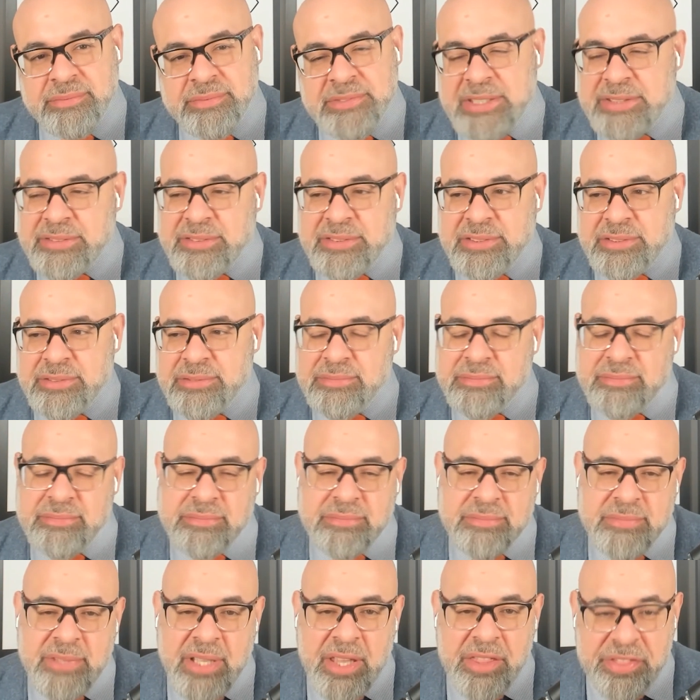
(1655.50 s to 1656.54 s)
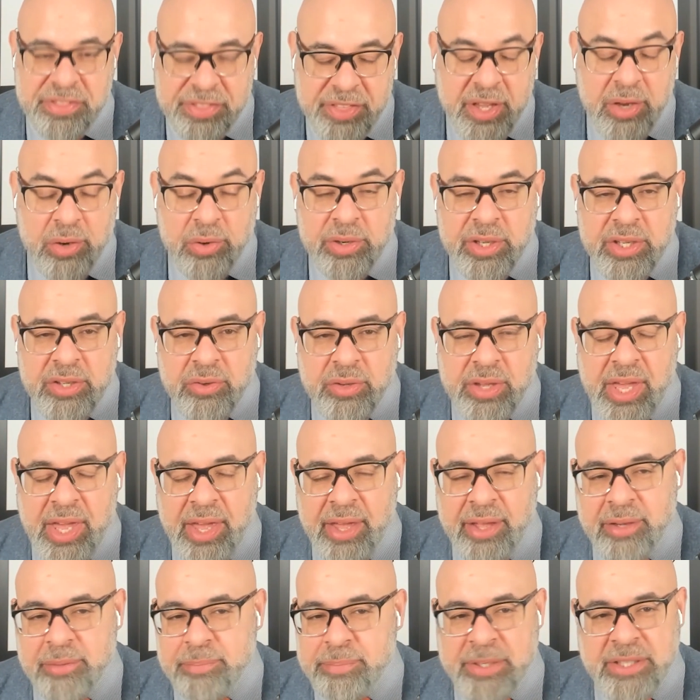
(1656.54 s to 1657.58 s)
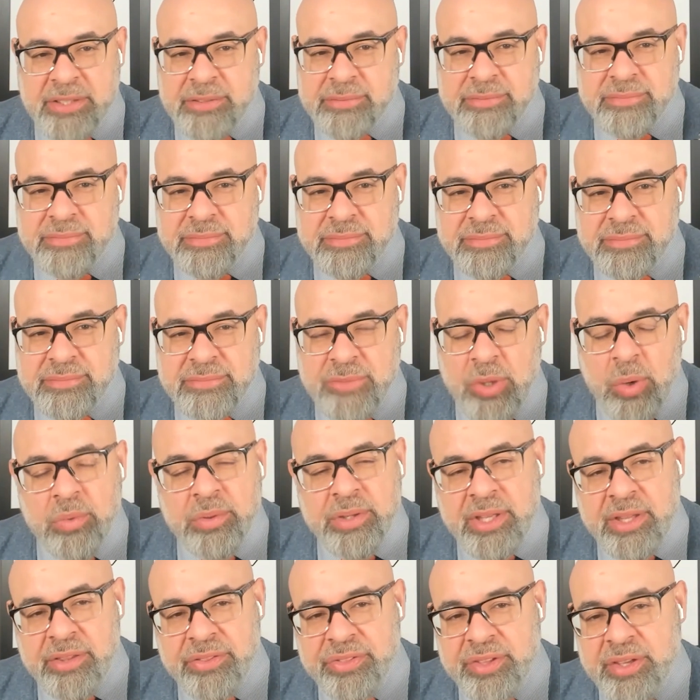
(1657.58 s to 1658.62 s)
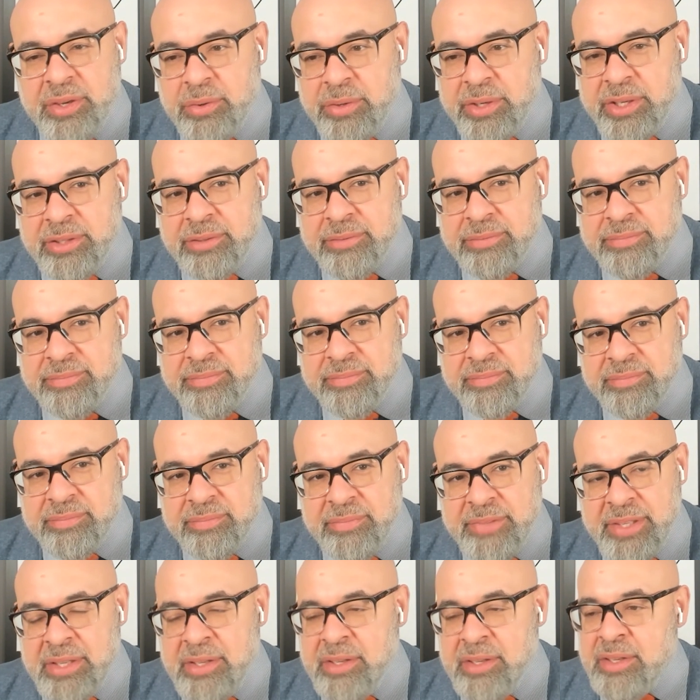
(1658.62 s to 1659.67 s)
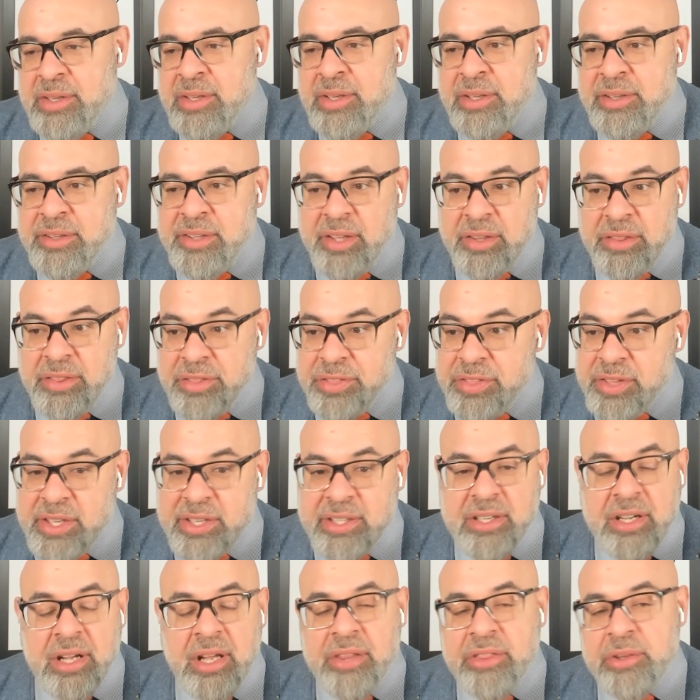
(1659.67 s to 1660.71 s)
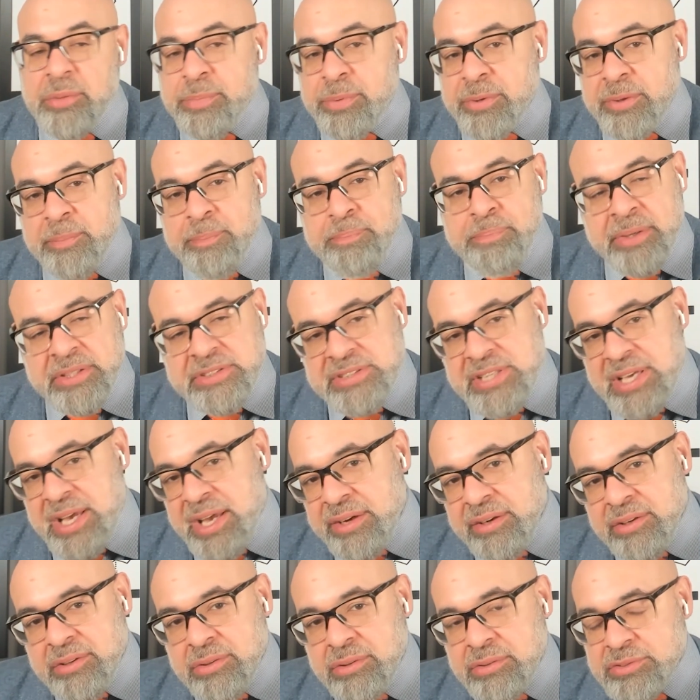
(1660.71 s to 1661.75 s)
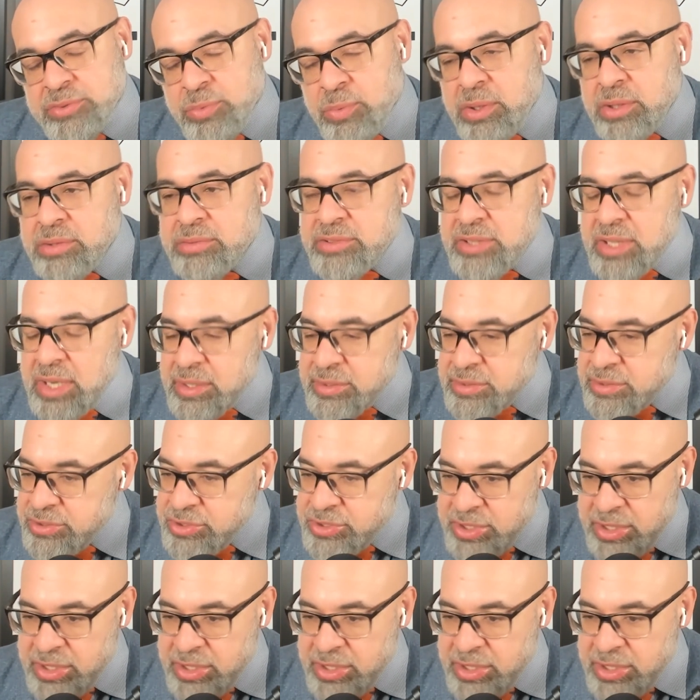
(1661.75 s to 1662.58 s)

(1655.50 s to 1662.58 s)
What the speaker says: That's, in theory, you can, but only in theory. The other thing, other botanicals. Well, Dr.